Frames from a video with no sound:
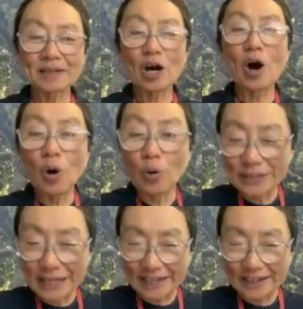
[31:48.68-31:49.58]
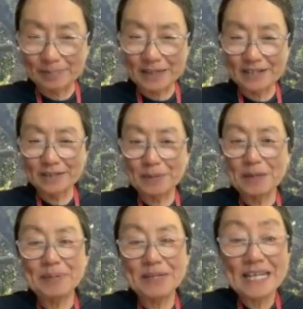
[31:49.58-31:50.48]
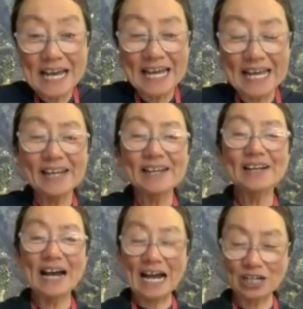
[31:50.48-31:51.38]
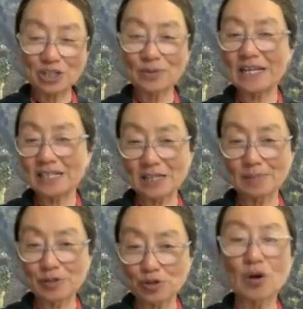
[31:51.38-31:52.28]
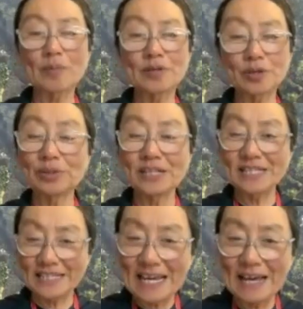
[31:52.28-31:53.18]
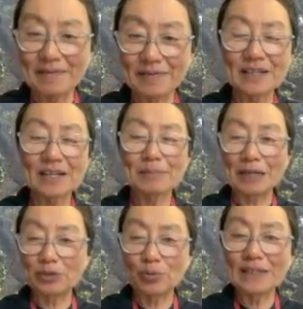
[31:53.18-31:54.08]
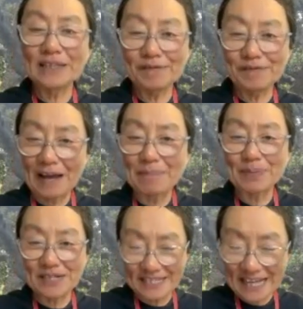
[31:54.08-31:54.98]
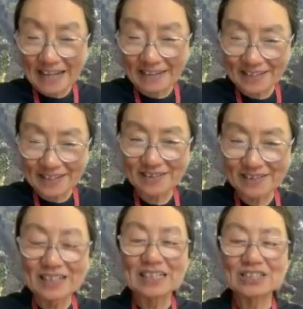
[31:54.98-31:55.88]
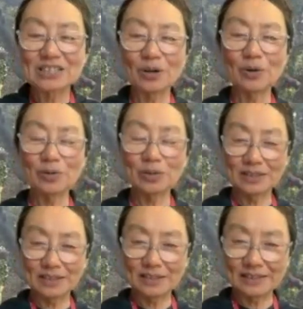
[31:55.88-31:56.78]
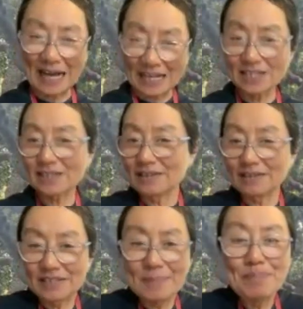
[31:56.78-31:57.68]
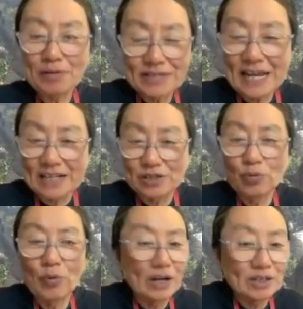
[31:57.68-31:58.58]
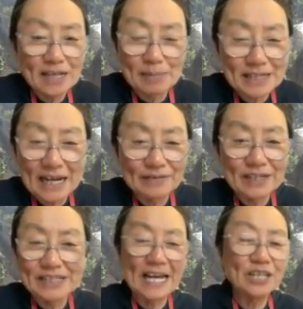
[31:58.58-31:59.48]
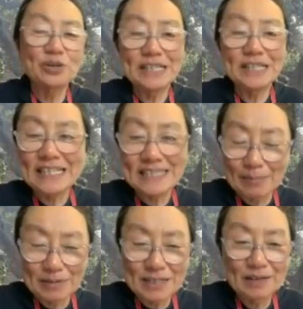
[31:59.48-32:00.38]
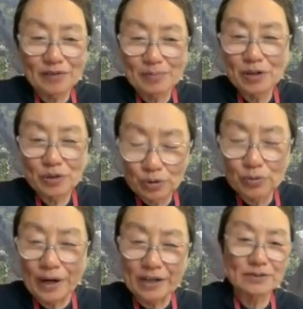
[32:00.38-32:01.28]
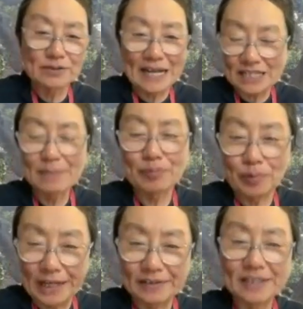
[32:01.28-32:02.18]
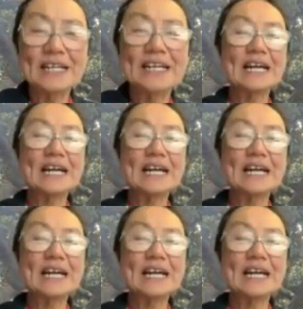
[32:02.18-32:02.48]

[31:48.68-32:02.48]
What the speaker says: coating, because BPA actually is absorbed through the skin by 25%. So that's simple things. You wear something every day, you eat something from your cookware. So that's important.